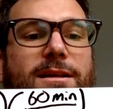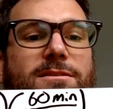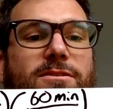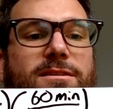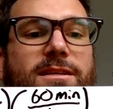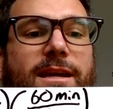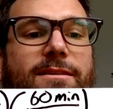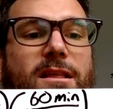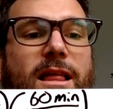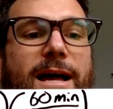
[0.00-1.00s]
So just like in
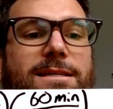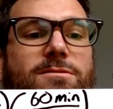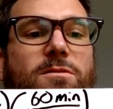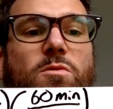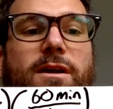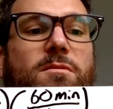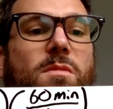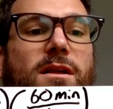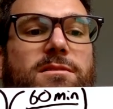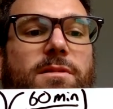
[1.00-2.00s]
the last one, we're going to
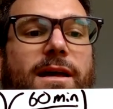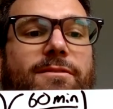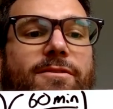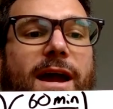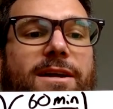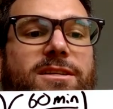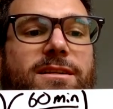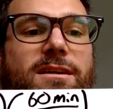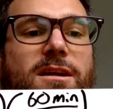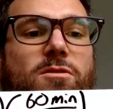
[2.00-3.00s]
multiply the
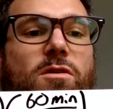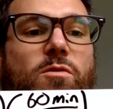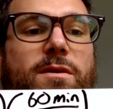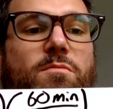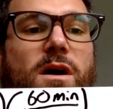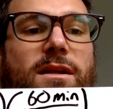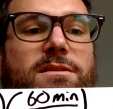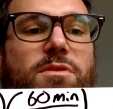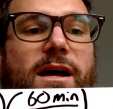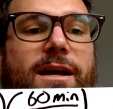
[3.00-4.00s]
fraction, where we
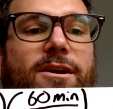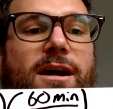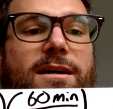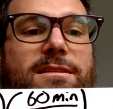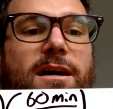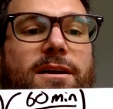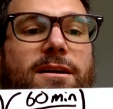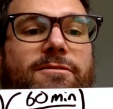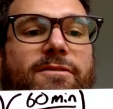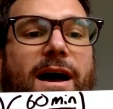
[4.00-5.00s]
multiply across
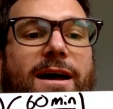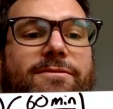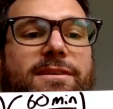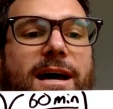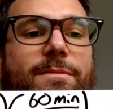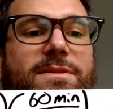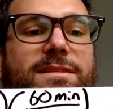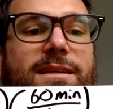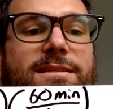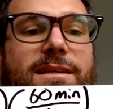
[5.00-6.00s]
105 times
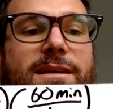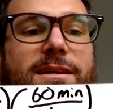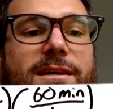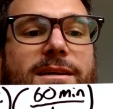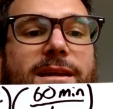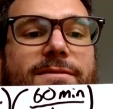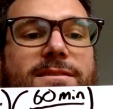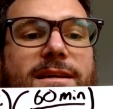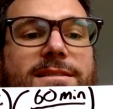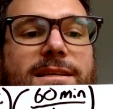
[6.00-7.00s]
60 gives
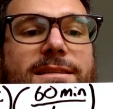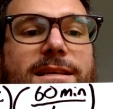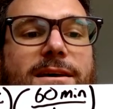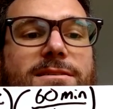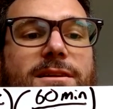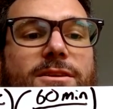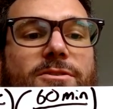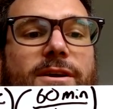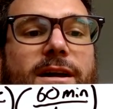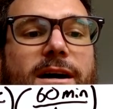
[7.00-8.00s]
us
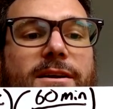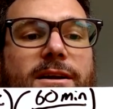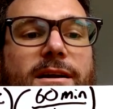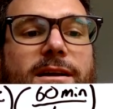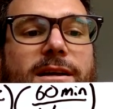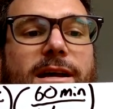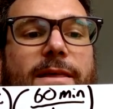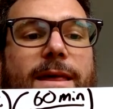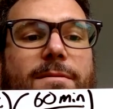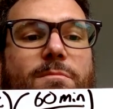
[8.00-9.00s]
6,300.
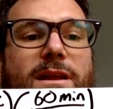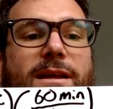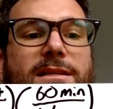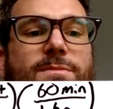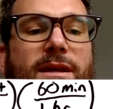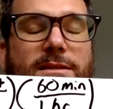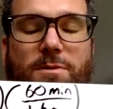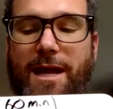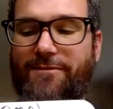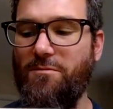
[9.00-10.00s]
And then minutes, because
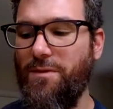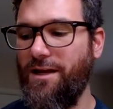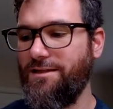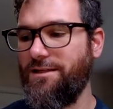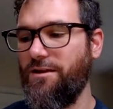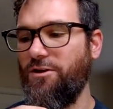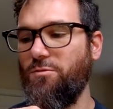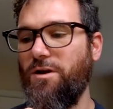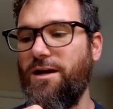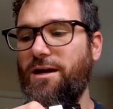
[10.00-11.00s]
we have a minutes in the
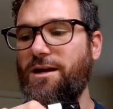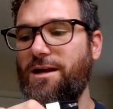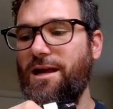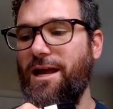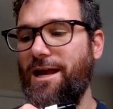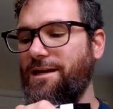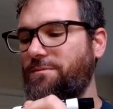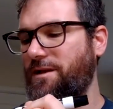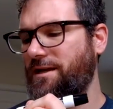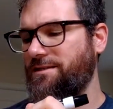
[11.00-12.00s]
numerator and a
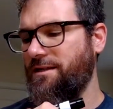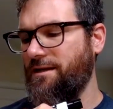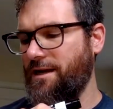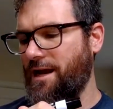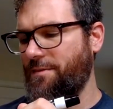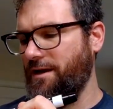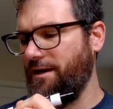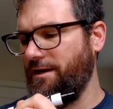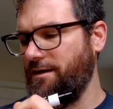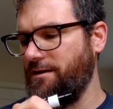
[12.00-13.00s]
minutes in the
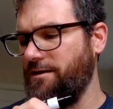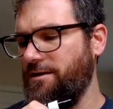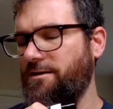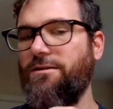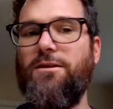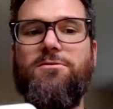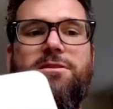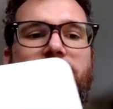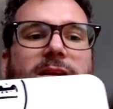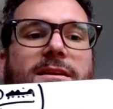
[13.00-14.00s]
denominator, those
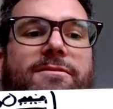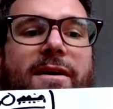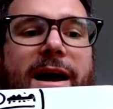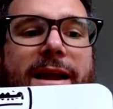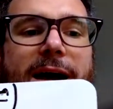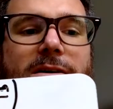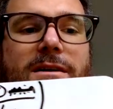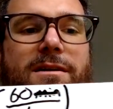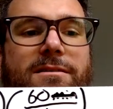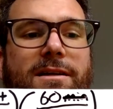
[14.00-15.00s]
are going to divide
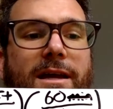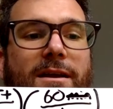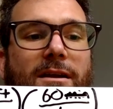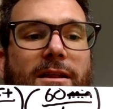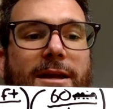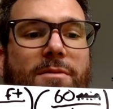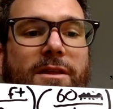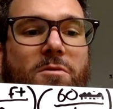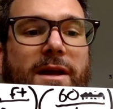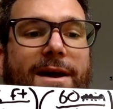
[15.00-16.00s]
out, and our label
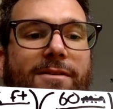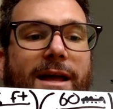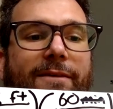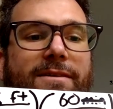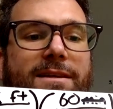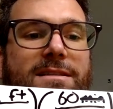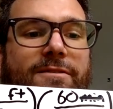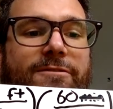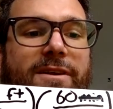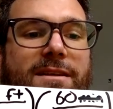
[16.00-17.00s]
that we have left is
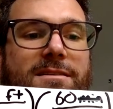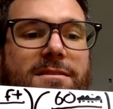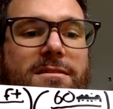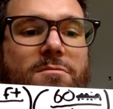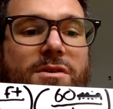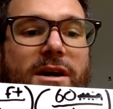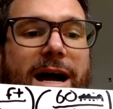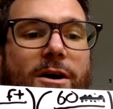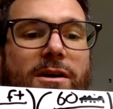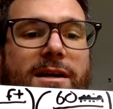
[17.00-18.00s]
feet per
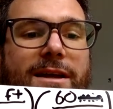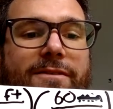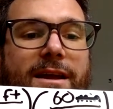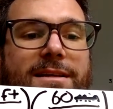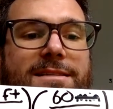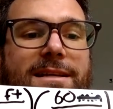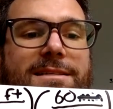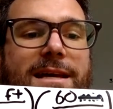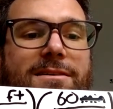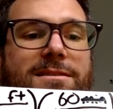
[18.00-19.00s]
hour, giving us
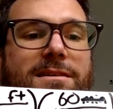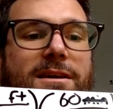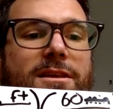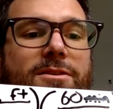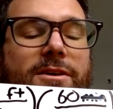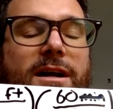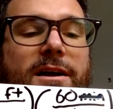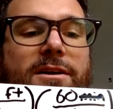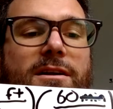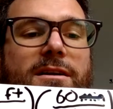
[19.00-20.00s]

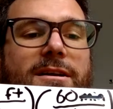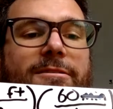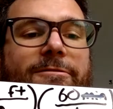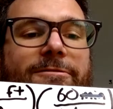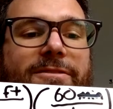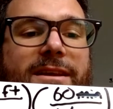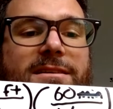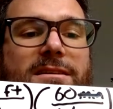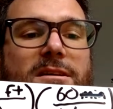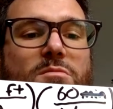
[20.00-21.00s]
6,300
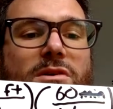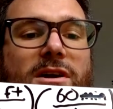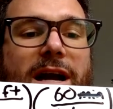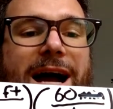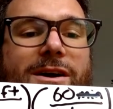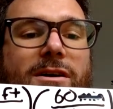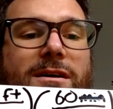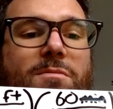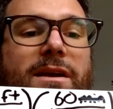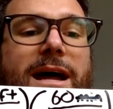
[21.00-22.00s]
feet per
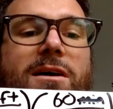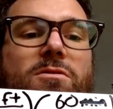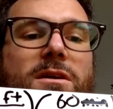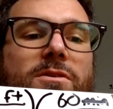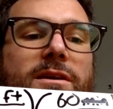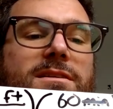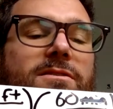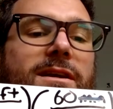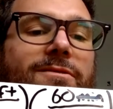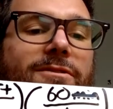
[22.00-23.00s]
hour. But now we're going to
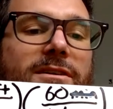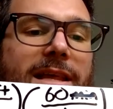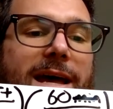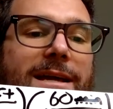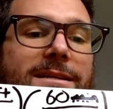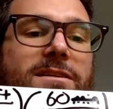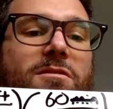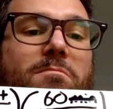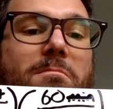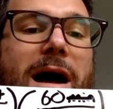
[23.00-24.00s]
convert that into
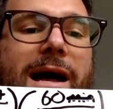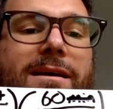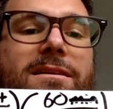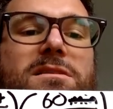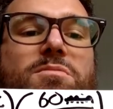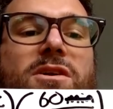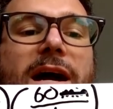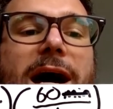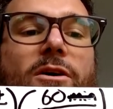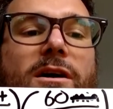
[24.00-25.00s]
miles per
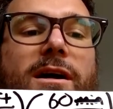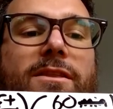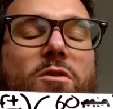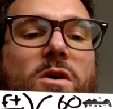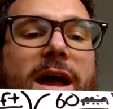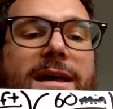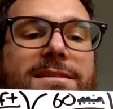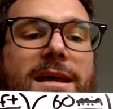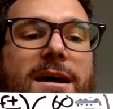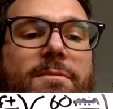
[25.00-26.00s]
hour, and the way I
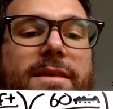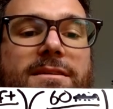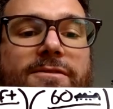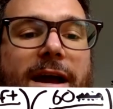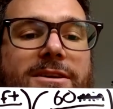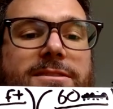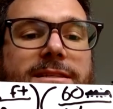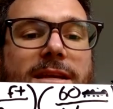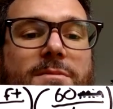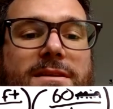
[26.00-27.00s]
set up this fraction is
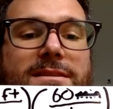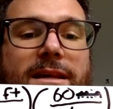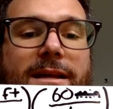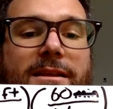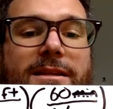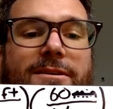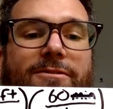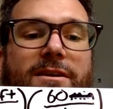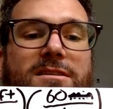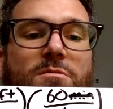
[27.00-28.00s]
going to be slightly
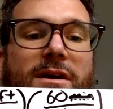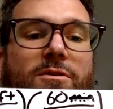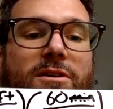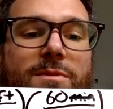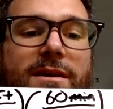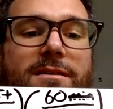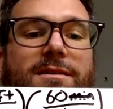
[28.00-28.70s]
different, so bear with me.